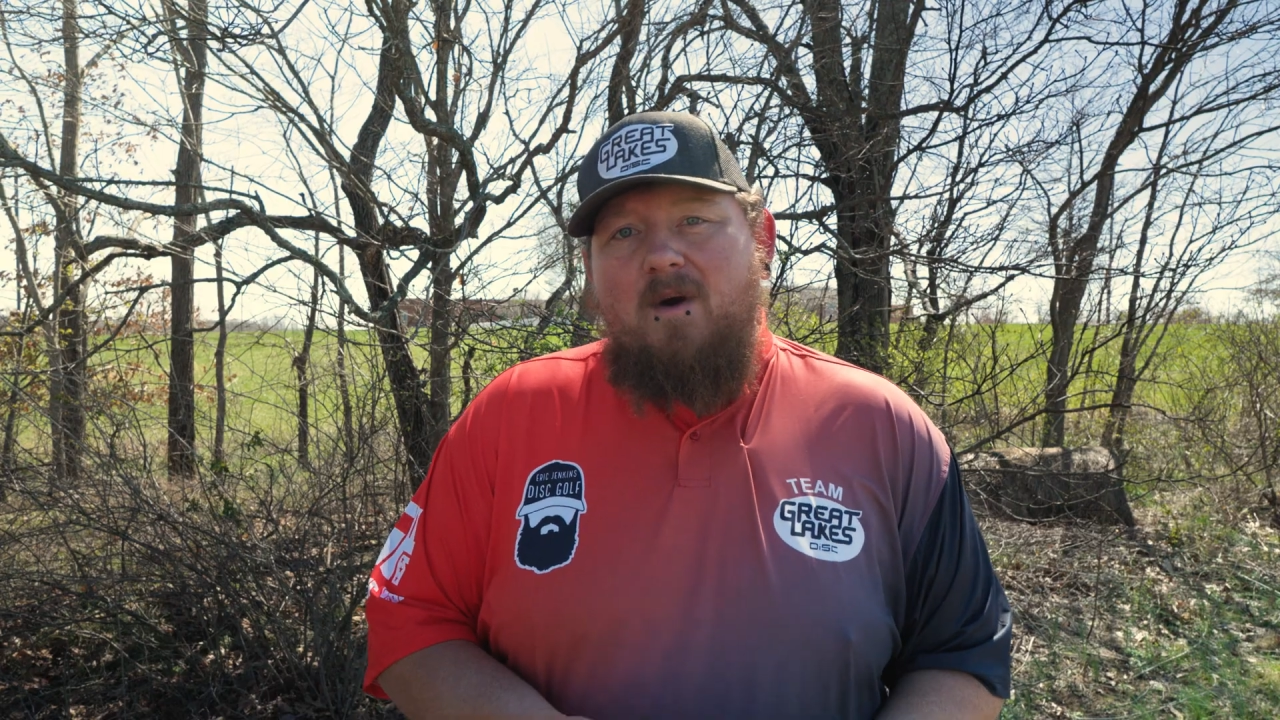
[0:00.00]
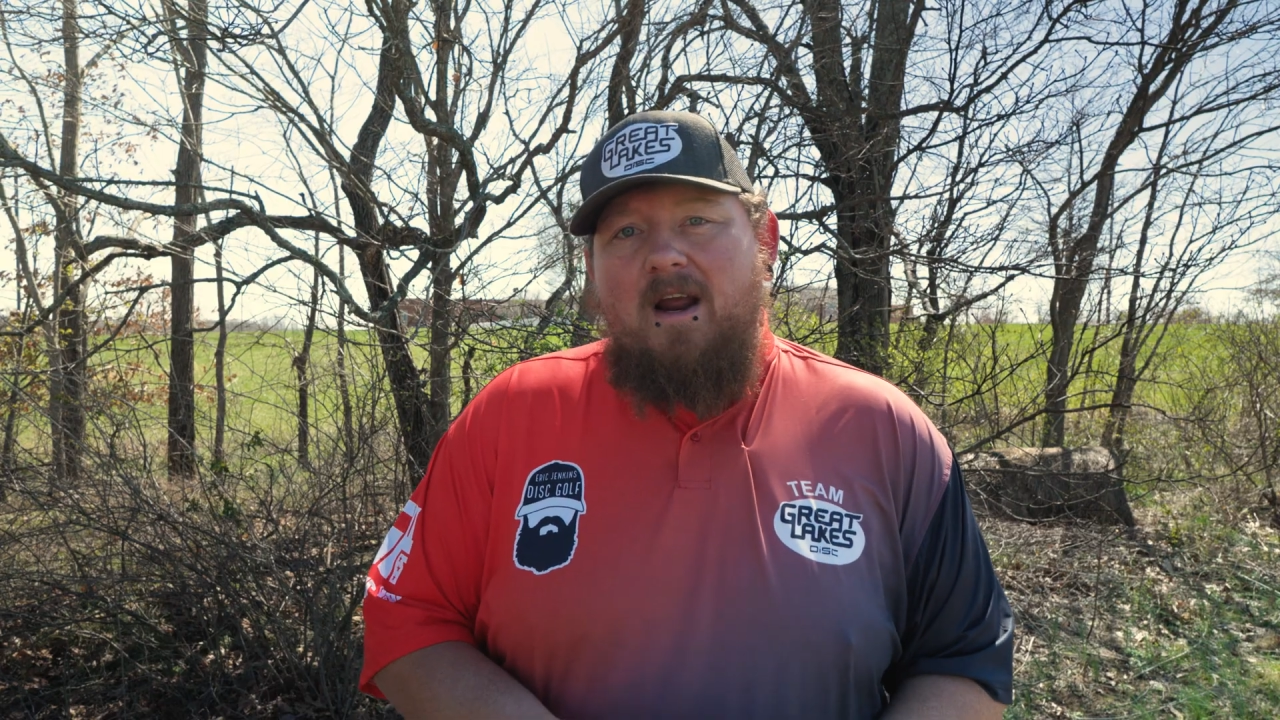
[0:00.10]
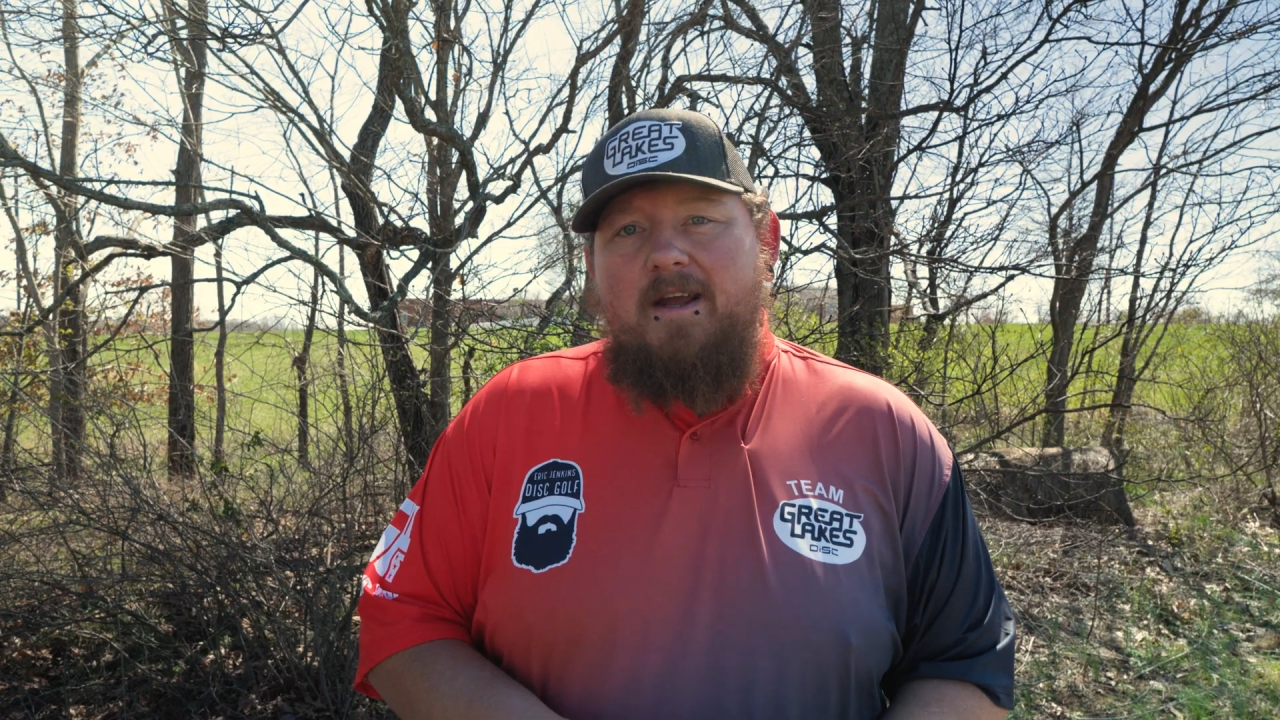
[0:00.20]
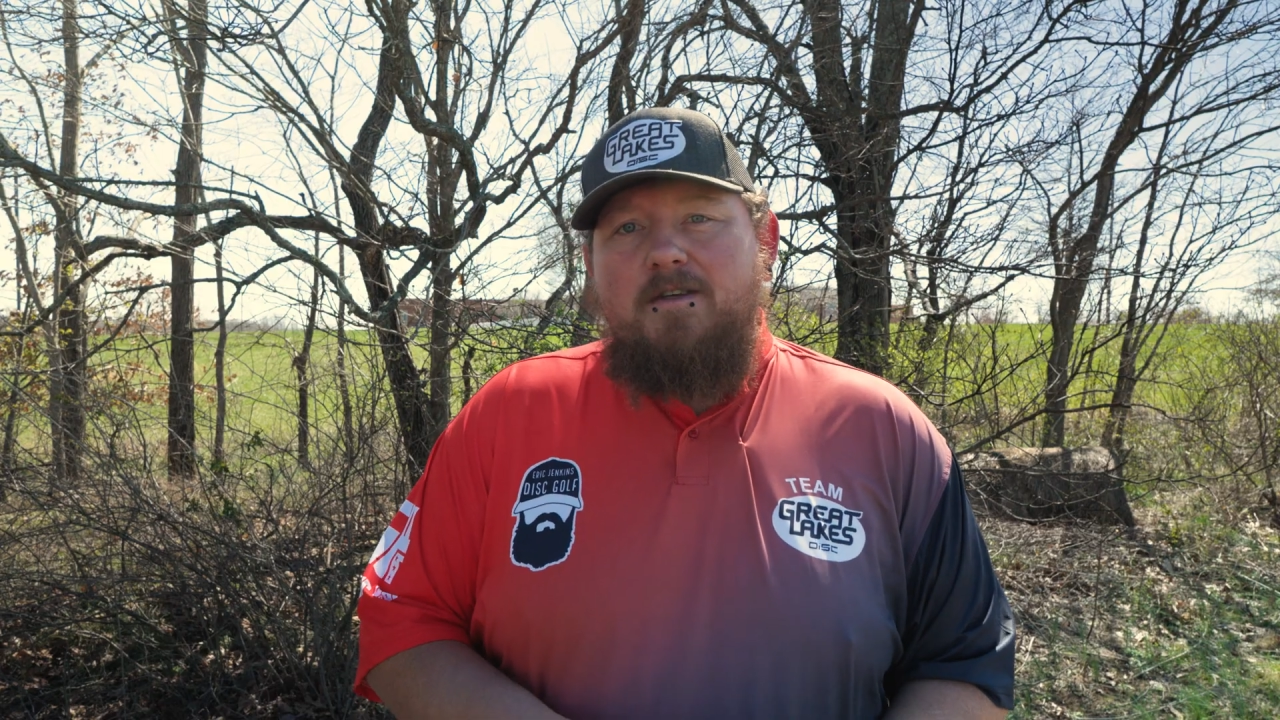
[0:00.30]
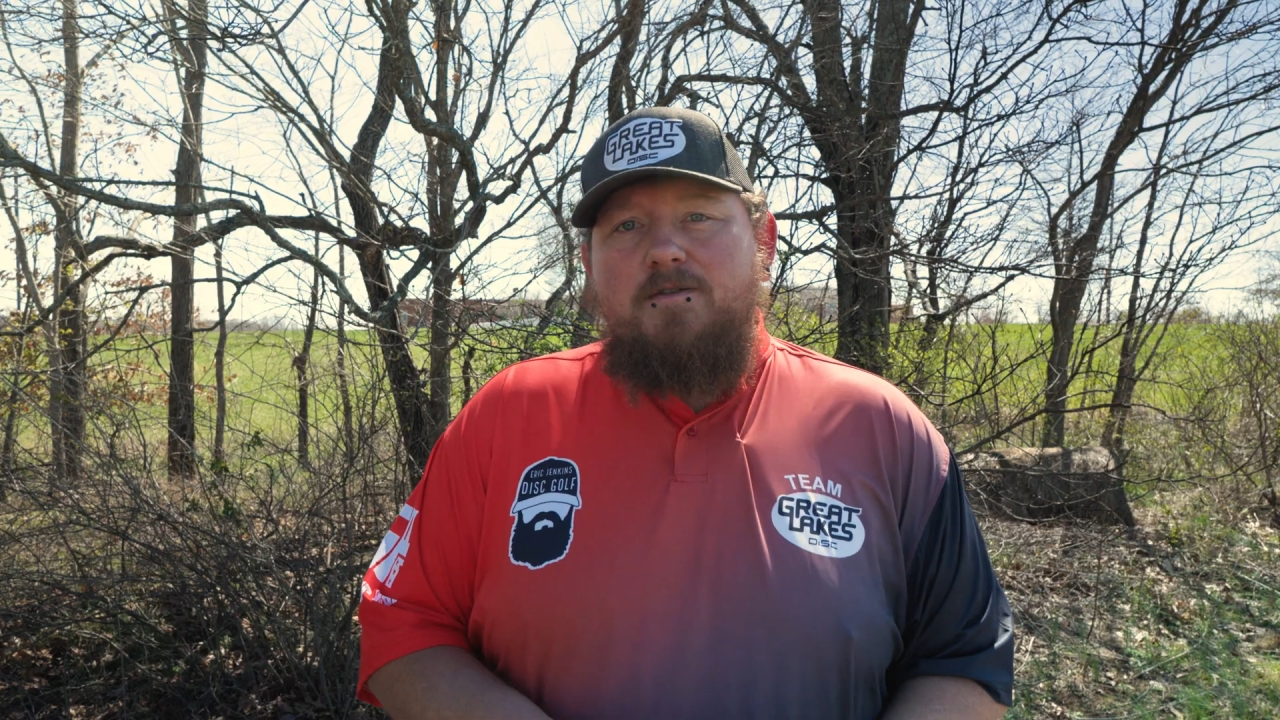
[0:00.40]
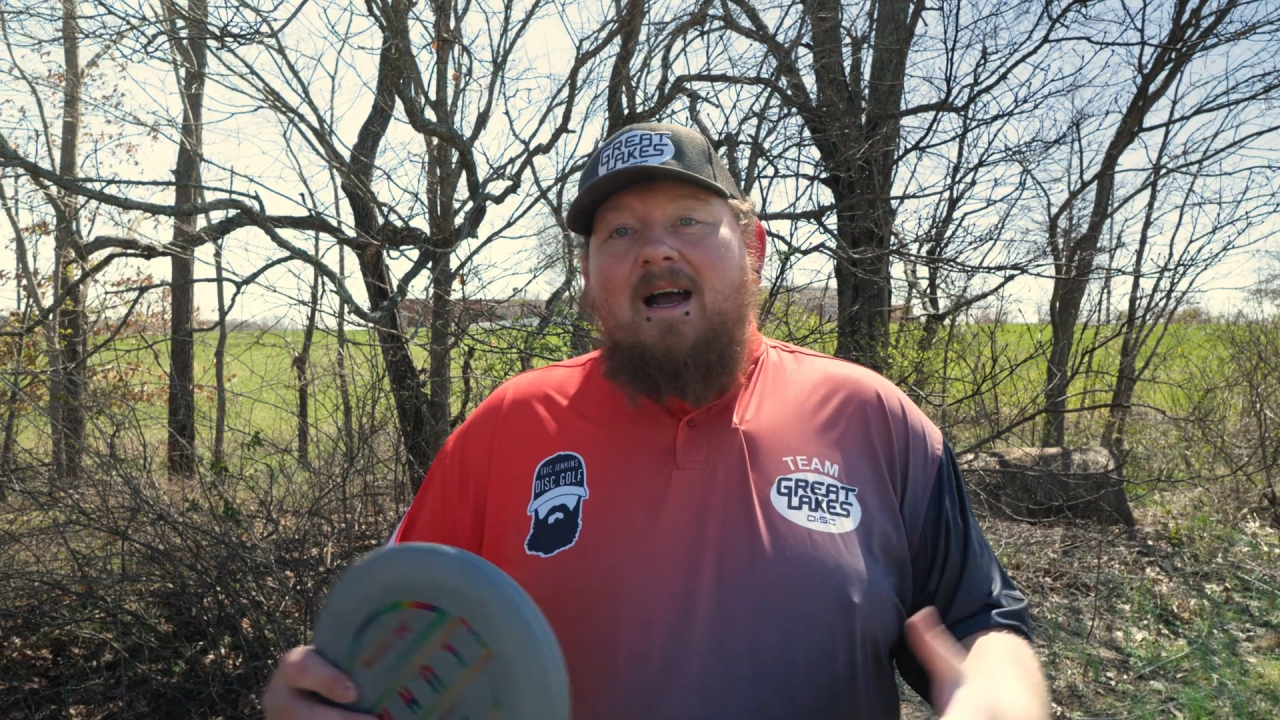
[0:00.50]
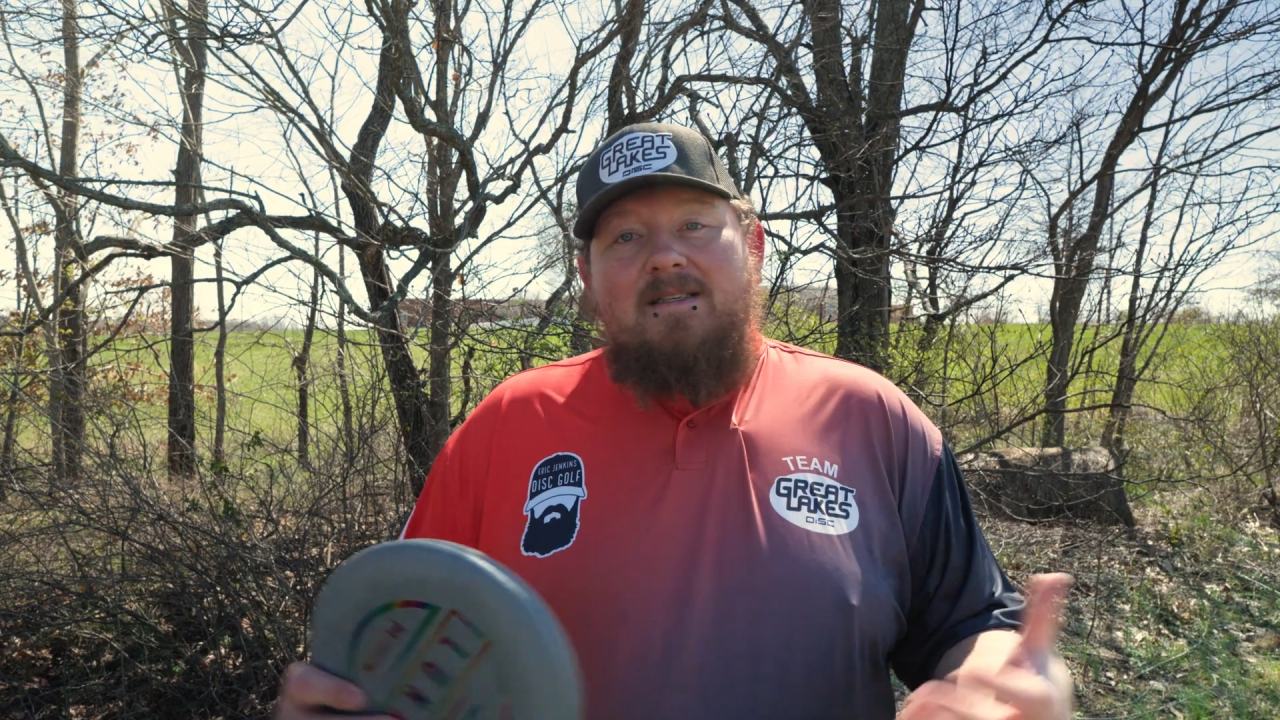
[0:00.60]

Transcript: range.